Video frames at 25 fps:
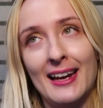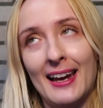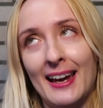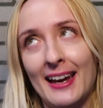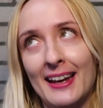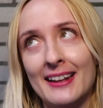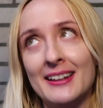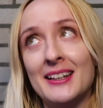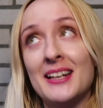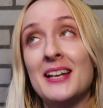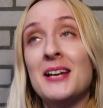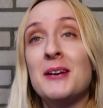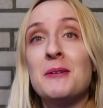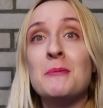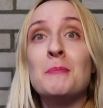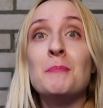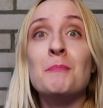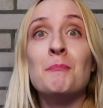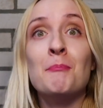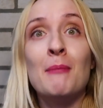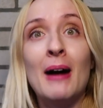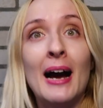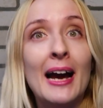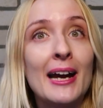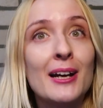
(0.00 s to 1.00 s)
in
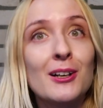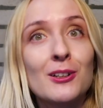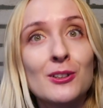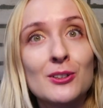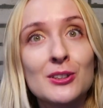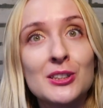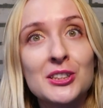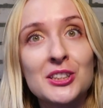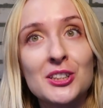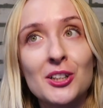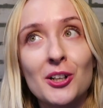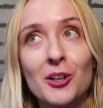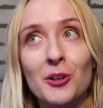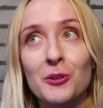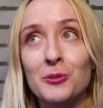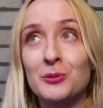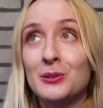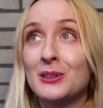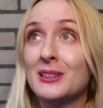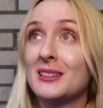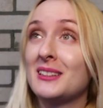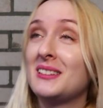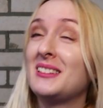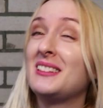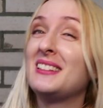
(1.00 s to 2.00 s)

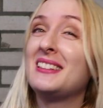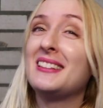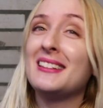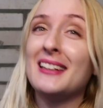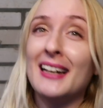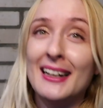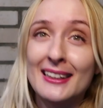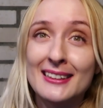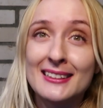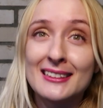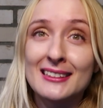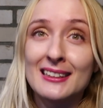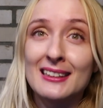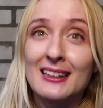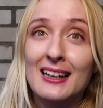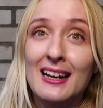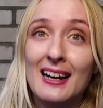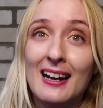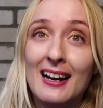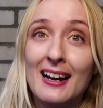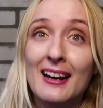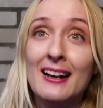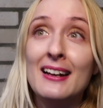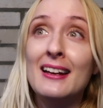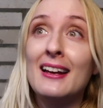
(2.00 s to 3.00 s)
Microsoft,
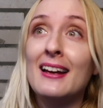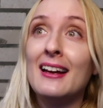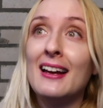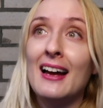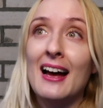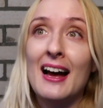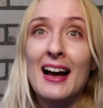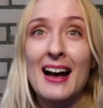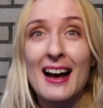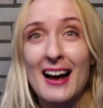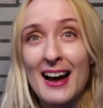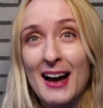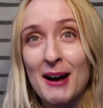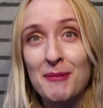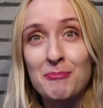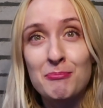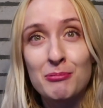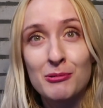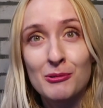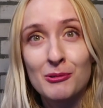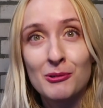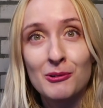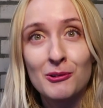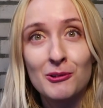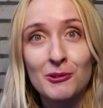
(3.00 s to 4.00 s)
Tesla,
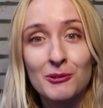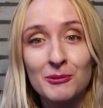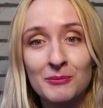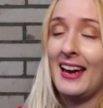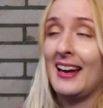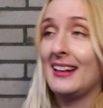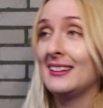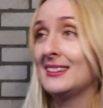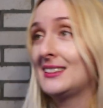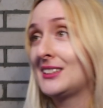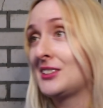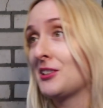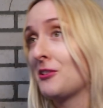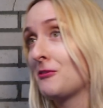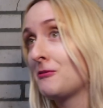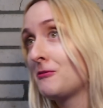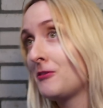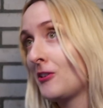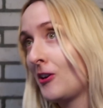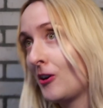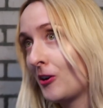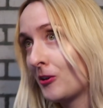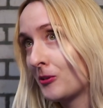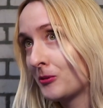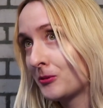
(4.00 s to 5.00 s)
Apple, and so
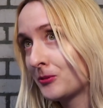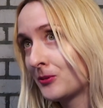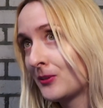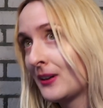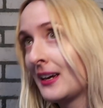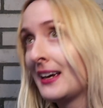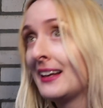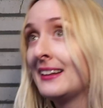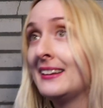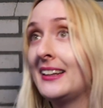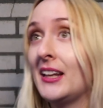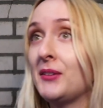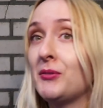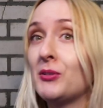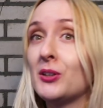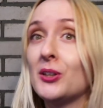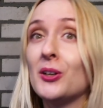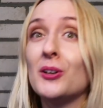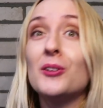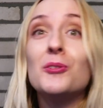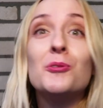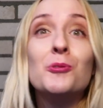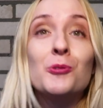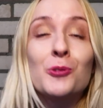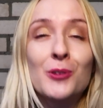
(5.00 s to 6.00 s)
forth, they will
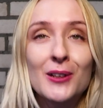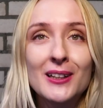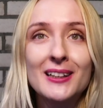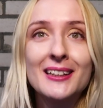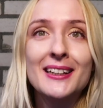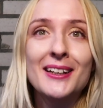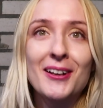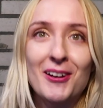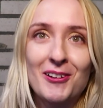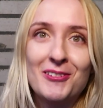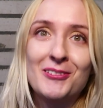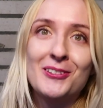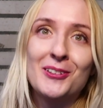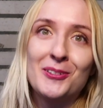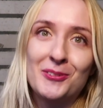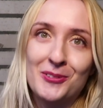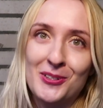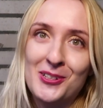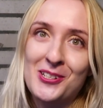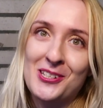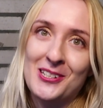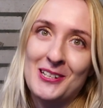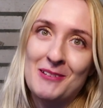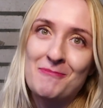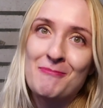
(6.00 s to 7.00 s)
really only
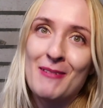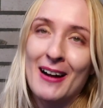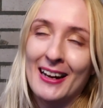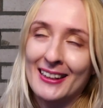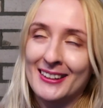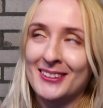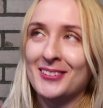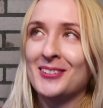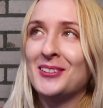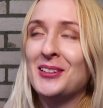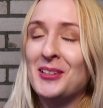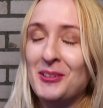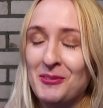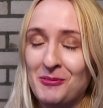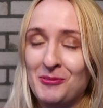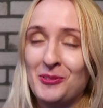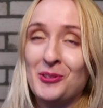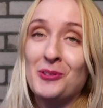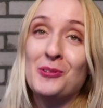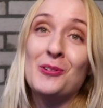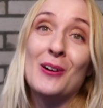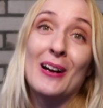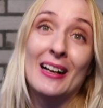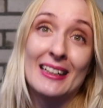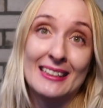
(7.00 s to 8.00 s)
reach the bottom if
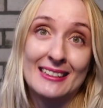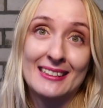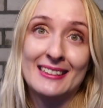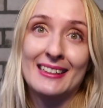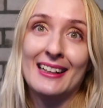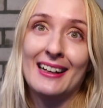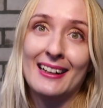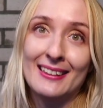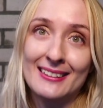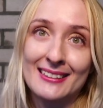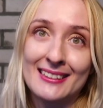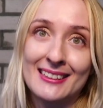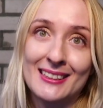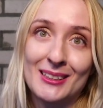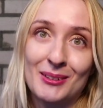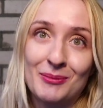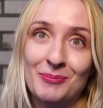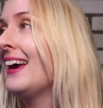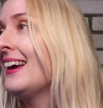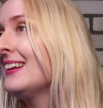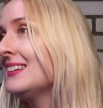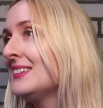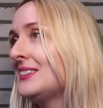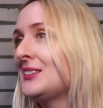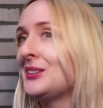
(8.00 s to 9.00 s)
US does.
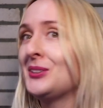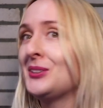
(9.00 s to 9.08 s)
And